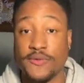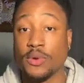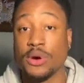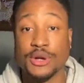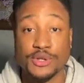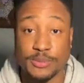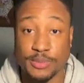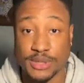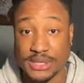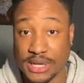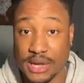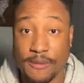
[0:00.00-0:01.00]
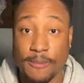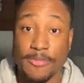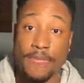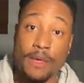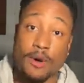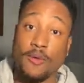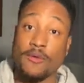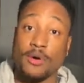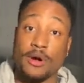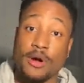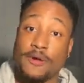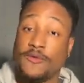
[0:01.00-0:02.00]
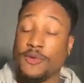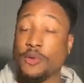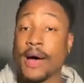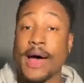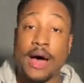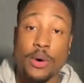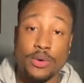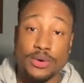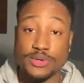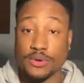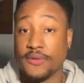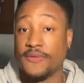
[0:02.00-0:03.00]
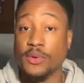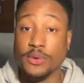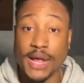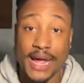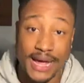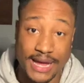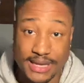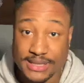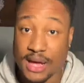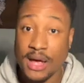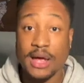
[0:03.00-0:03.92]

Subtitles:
400% over a few hours or a few days,